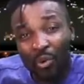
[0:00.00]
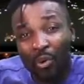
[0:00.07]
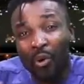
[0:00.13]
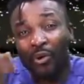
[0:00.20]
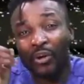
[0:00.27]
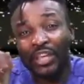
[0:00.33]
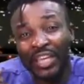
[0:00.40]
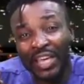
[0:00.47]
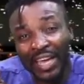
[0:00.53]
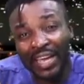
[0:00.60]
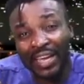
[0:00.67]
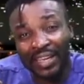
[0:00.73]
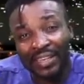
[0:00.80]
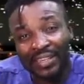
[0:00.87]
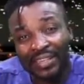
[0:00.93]

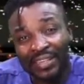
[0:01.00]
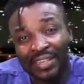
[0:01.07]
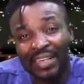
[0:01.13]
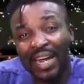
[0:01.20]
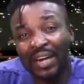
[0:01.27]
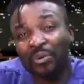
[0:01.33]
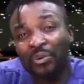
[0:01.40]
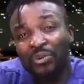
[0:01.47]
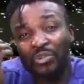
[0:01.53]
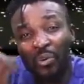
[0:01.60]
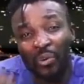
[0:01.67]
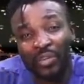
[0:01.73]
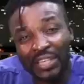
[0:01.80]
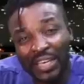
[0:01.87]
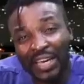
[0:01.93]
oil, granite
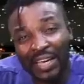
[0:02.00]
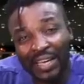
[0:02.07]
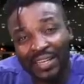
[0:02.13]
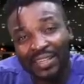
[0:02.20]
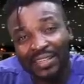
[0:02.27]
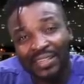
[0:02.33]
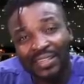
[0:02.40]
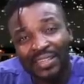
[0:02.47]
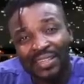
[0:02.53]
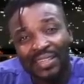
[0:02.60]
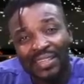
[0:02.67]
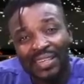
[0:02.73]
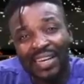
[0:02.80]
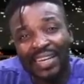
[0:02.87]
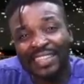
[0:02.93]
oil,
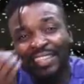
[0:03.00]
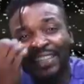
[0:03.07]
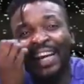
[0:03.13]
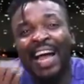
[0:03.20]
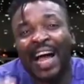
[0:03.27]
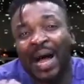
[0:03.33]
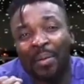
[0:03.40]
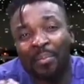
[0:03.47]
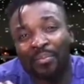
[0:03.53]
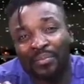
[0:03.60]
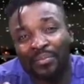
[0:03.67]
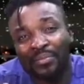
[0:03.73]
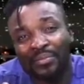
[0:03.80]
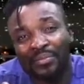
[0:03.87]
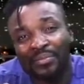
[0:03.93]
yam.